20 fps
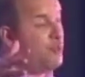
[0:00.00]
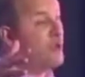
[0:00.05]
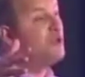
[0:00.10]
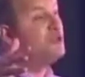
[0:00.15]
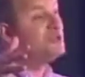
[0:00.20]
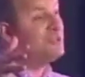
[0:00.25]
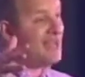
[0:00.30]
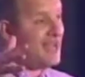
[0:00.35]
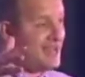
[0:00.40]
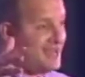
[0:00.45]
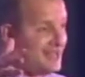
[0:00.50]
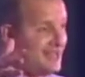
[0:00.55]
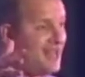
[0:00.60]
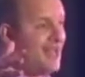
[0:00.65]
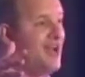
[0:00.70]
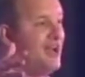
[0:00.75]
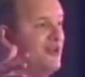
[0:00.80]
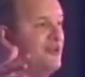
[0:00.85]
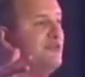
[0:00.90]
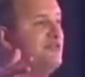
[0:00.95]
will take
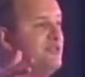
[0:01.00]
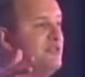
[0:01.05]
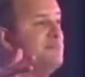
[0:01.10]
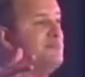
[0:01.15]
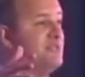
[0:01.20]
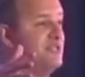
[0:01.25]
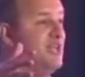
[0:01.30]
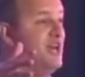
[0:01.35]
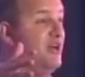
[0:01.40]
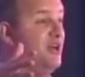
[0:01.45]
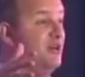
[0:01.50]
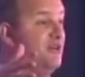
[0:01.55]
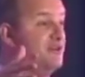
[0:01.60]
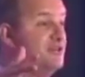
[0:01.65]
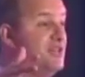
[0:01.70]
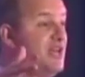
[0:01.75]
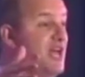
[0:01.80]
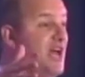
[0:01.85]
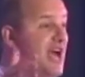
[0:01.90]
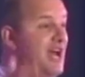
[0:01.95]
care of themselves.